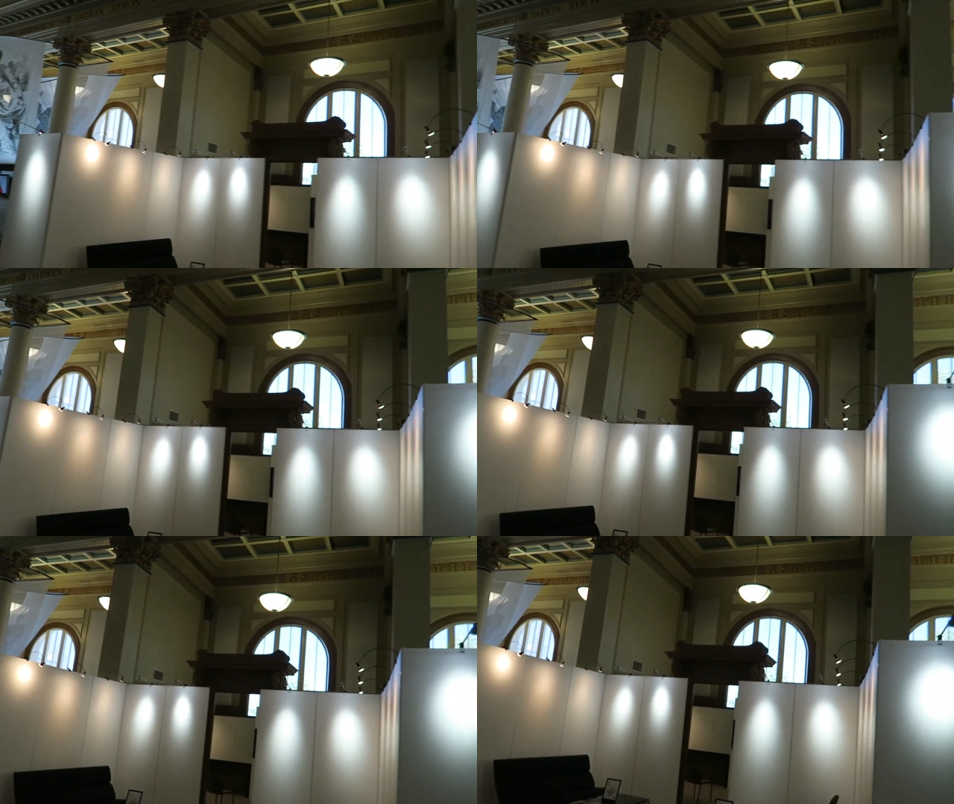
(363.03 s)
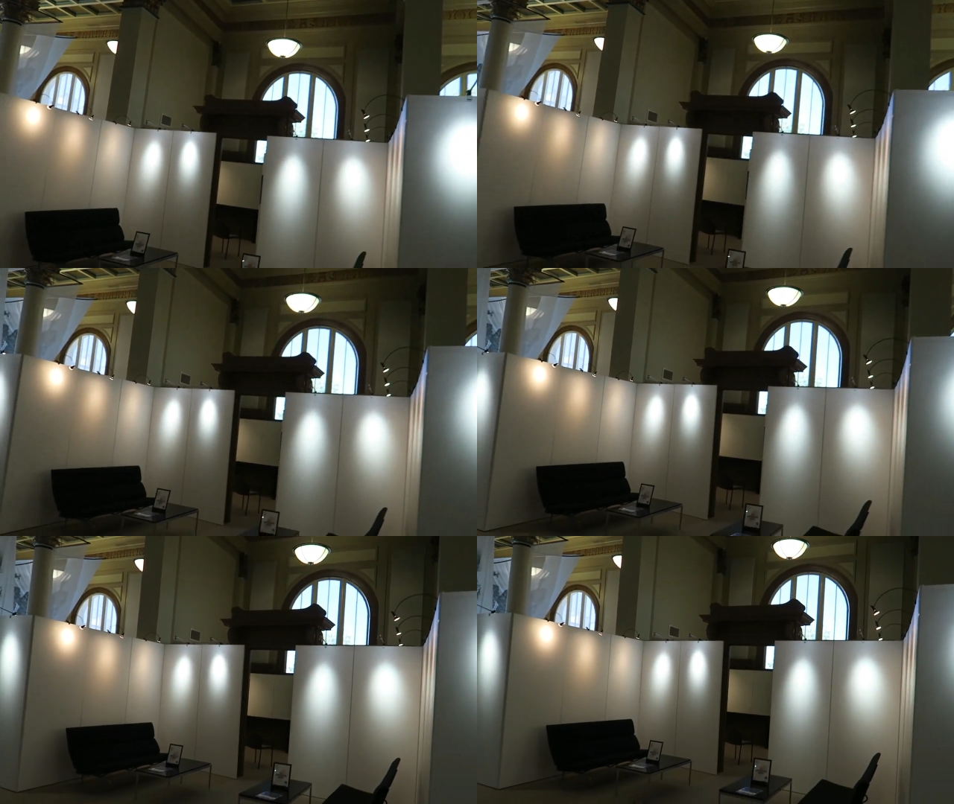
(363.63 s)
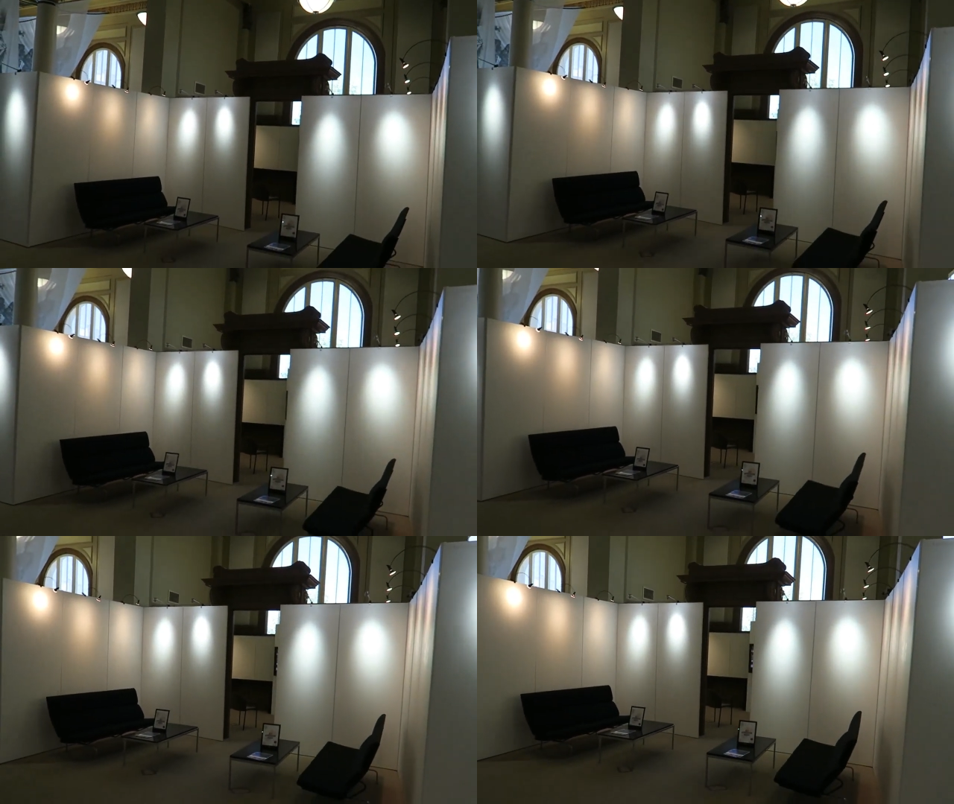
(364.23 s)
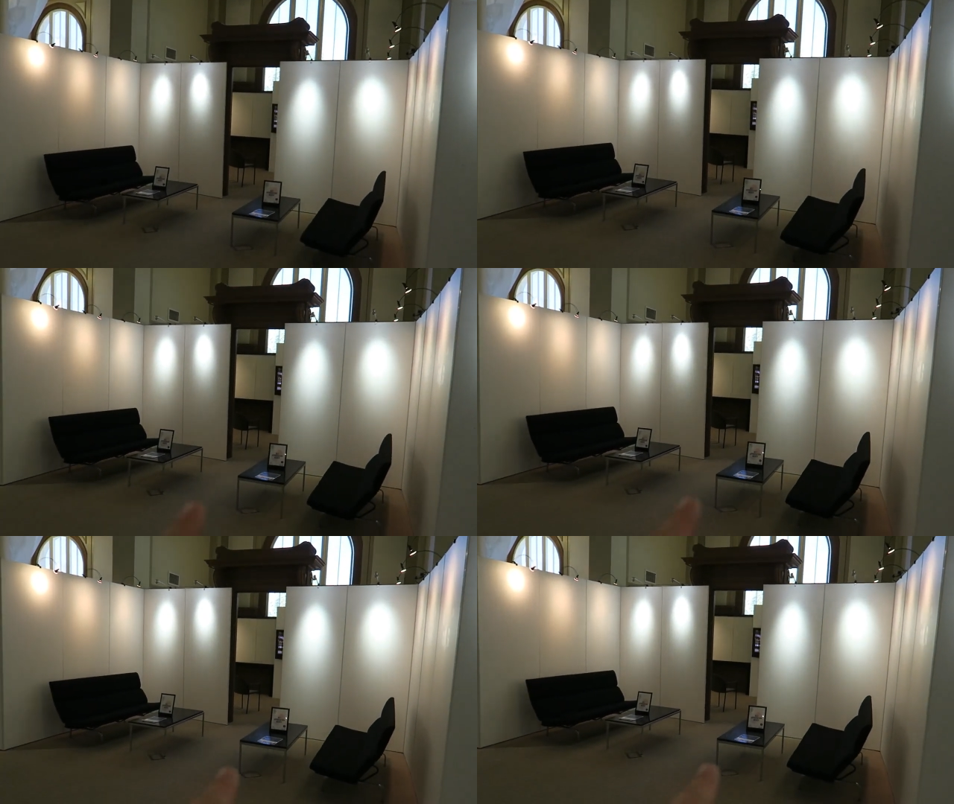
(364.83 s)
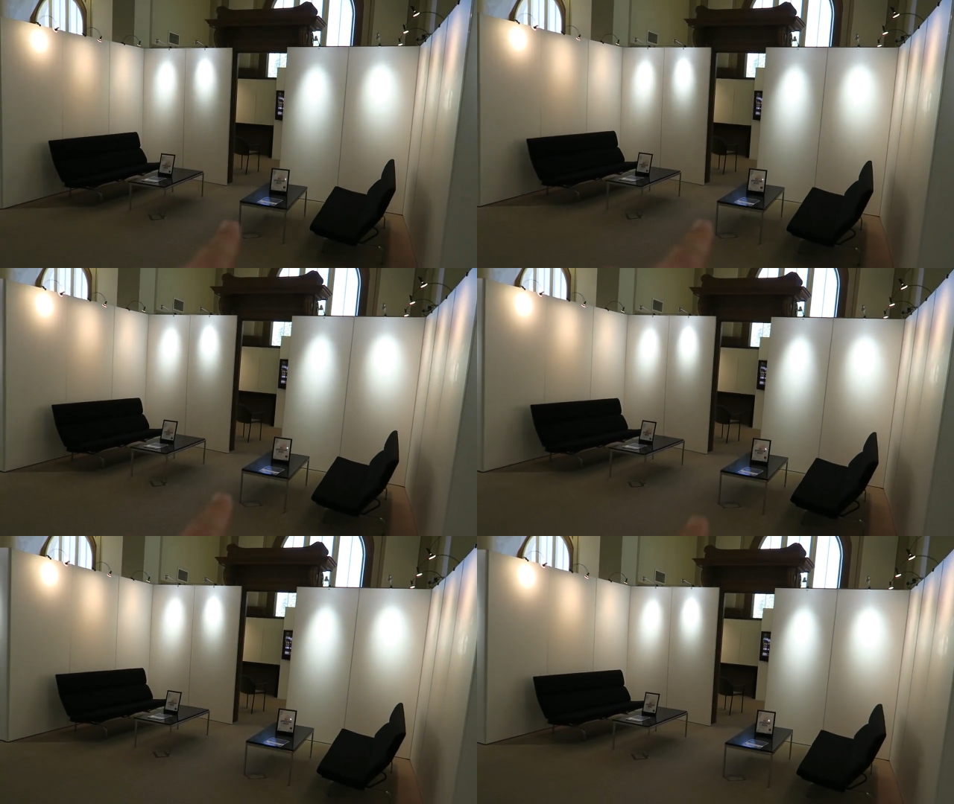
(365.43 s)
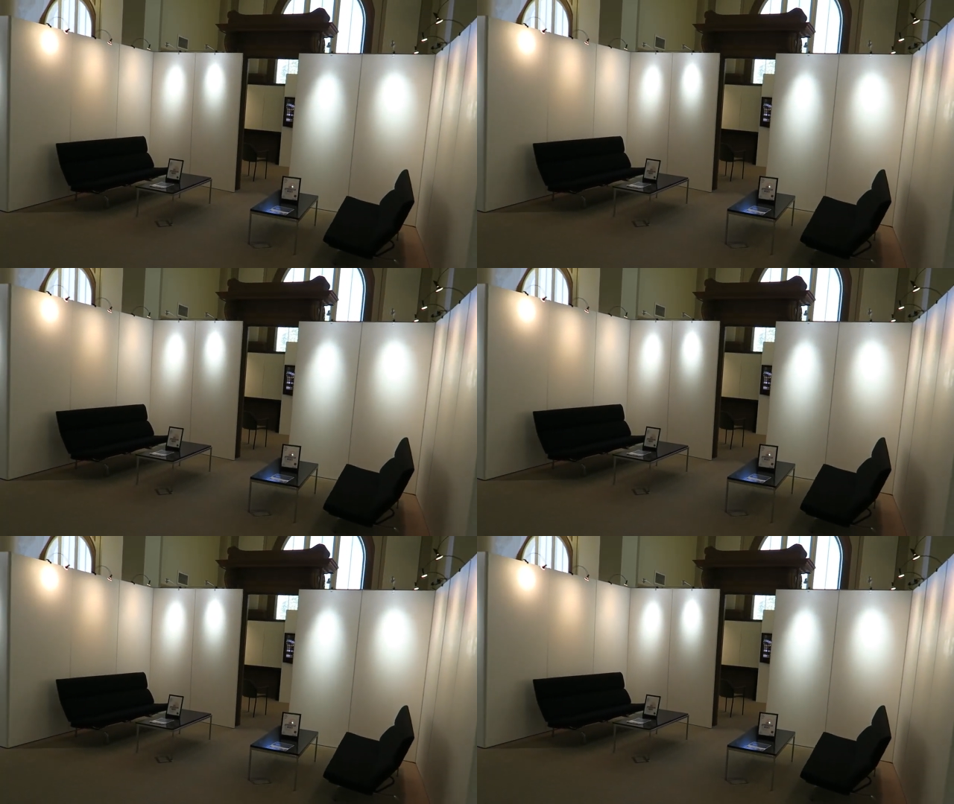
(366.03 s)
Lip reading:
(no speaker visible)